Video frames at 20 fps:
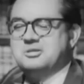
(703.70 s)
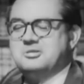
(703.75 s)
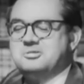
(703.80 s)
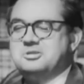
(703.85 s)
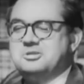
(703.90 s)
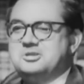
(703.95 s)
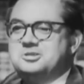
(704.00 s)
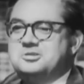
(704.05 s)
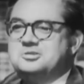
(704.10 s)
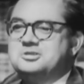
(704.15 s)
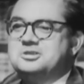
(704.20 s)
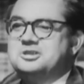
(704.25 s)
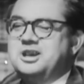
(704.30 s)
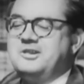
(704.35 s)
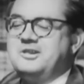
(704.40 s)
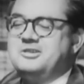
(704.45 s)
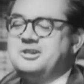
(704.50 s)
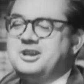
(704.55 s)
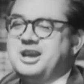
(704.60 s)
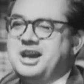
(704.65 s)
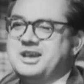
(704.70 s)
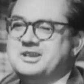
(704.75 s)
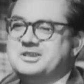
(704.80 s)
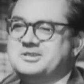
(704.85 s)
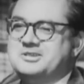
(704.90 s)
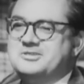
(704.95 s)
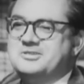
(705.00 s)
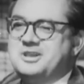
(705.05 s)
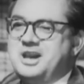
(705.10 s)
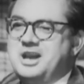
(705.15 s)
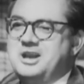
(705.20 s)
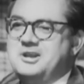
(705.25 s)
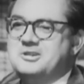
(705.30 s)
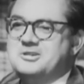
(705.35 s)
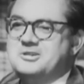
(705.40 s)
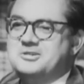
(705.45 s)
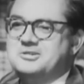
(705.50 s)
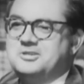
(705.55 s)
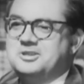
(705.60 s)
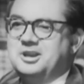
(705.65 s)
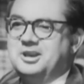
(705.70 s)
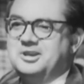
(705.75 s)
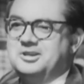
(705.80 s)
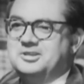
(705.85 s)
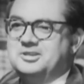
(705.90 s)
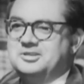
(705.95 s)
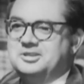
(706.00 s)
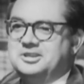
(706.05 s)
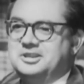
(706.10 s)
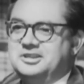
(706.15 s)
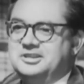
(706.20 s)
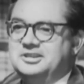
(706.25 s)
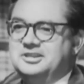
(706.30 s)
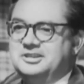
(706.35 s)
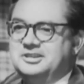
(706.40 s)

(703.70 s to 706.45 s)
Well, would you summarize the value of philosophy?